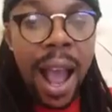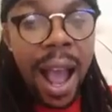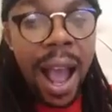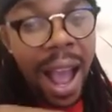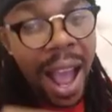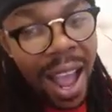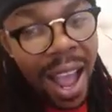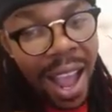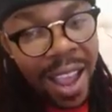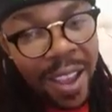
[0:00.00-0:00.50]

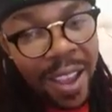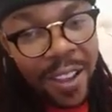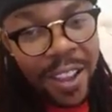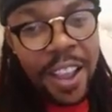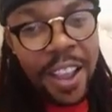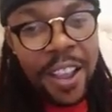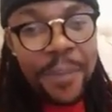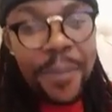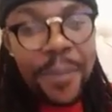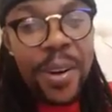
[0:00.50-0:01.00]
I
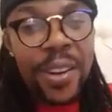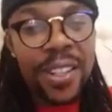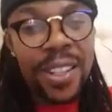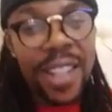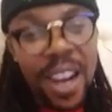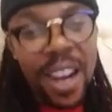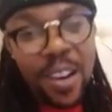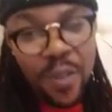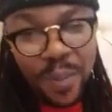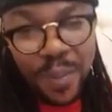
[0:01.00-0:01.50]

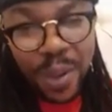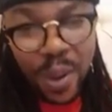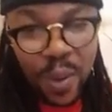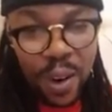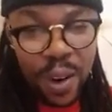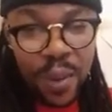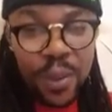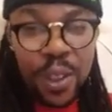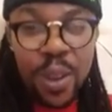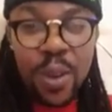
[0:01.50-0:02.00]
personally will be
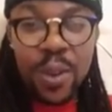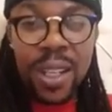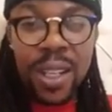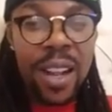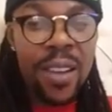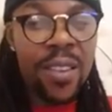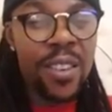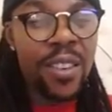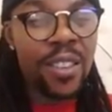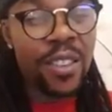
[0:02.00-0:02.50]
one of those
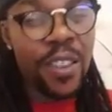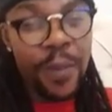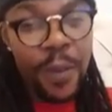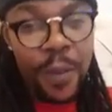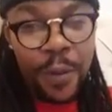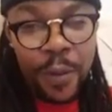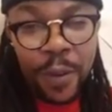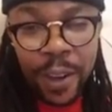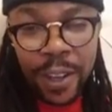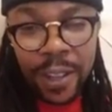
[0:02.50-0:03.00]
that are going to
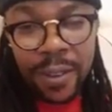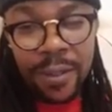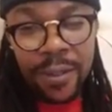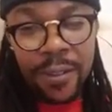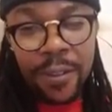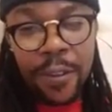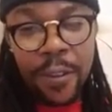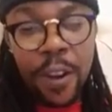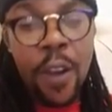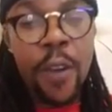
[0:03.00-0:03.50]
suffer for it
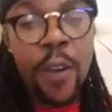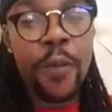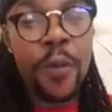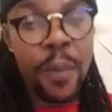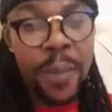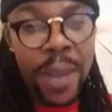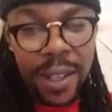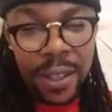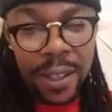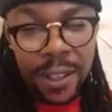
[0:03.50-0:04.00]
or
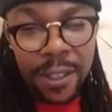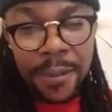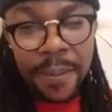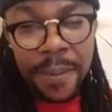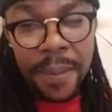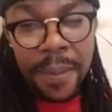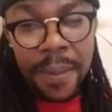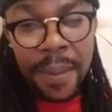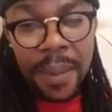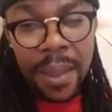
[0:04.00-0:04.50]
from it.
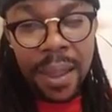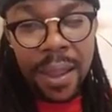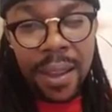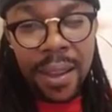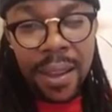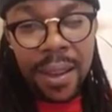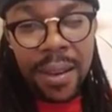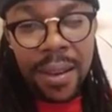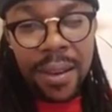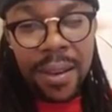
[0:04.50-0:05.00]

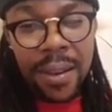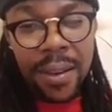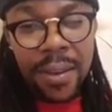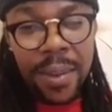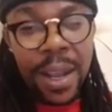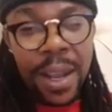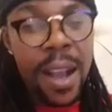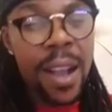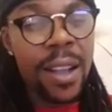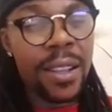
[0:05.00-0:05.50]

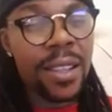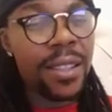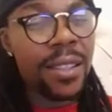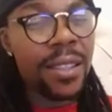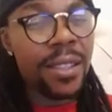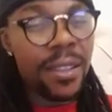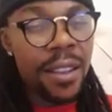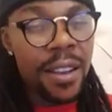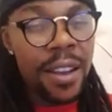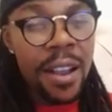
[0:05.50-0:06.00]

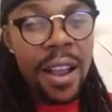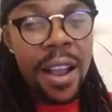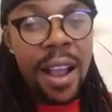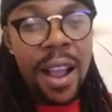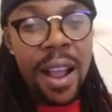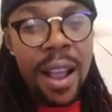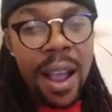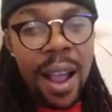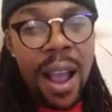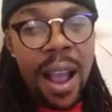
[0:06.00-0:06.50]
Because
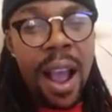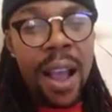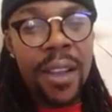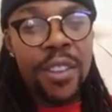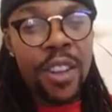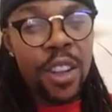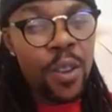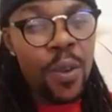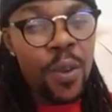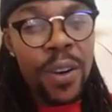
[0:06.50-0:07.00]

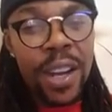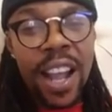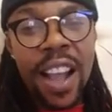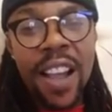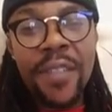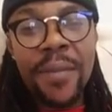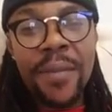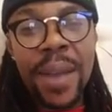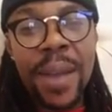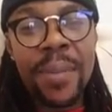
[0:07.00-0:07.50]
not only
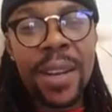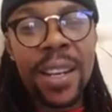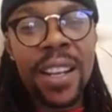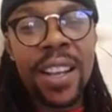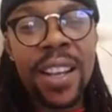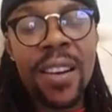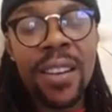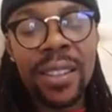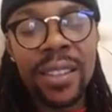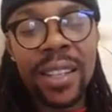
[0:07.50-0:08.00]
have my money
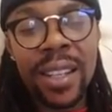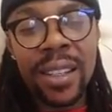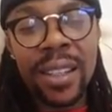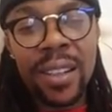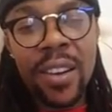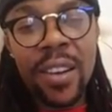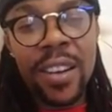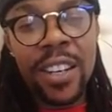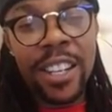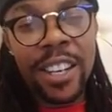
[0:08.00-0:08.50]
gone
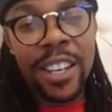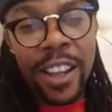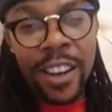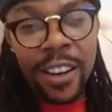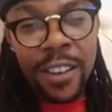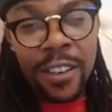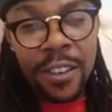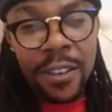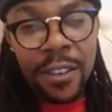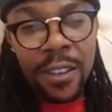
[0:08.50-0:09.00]
in
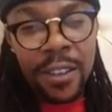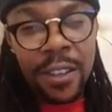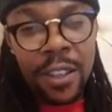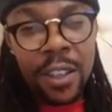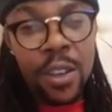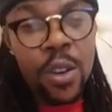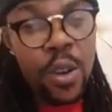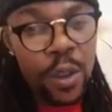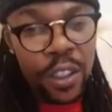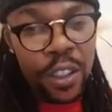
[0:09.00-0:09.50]
there,
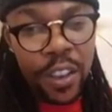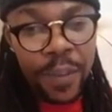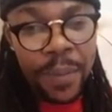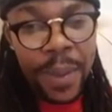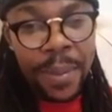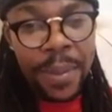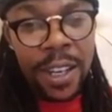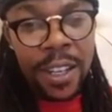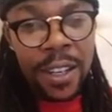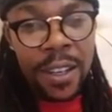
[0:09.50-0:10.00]
loads of
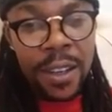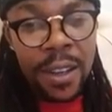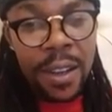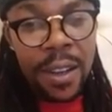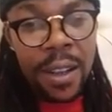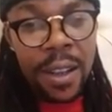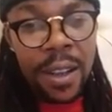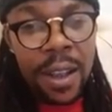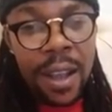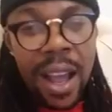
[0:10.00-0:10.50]
my money,
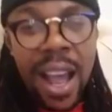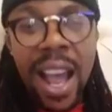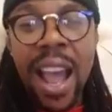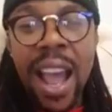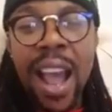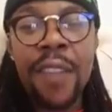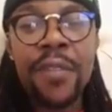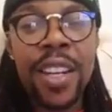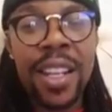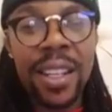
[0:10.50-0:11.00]
I
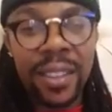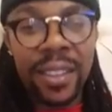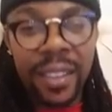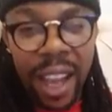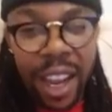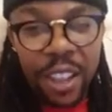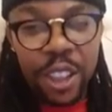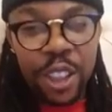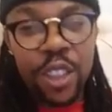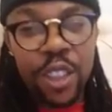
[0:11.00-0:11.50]
have the
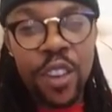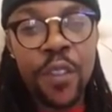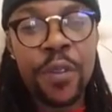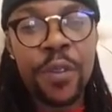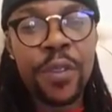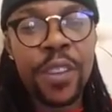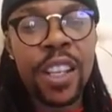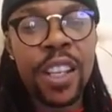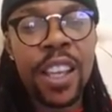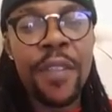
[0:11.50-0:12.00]
intention
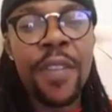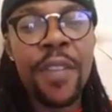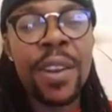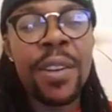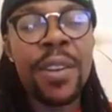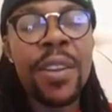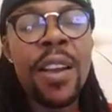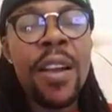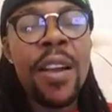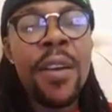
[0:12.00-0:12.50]
of
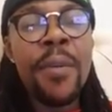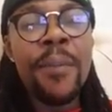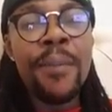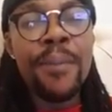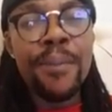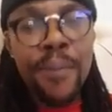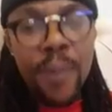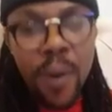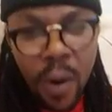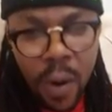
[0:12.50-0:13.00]
giving
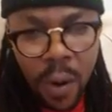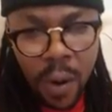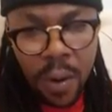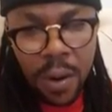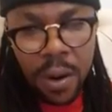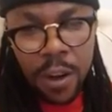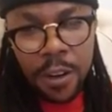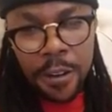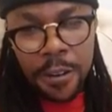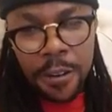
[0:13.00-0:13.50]
more